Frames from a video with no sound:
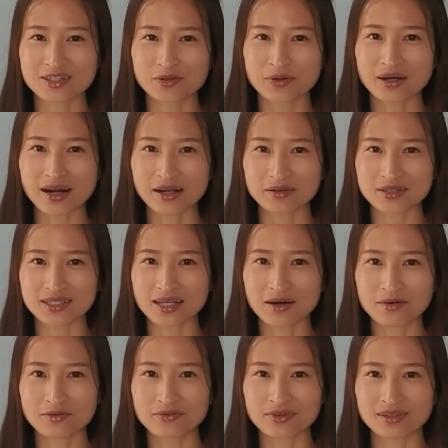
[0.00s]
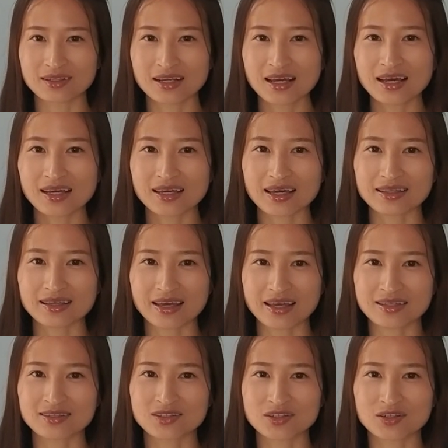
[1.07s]
to your higher self and get the
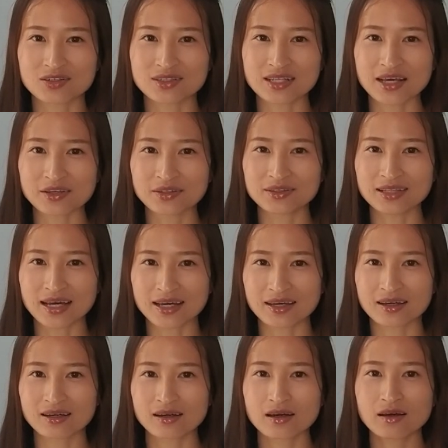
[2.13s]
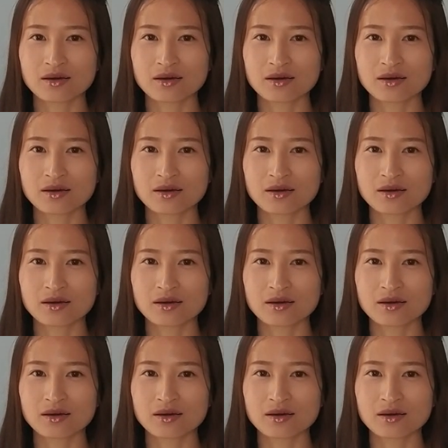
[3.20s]
answers that you like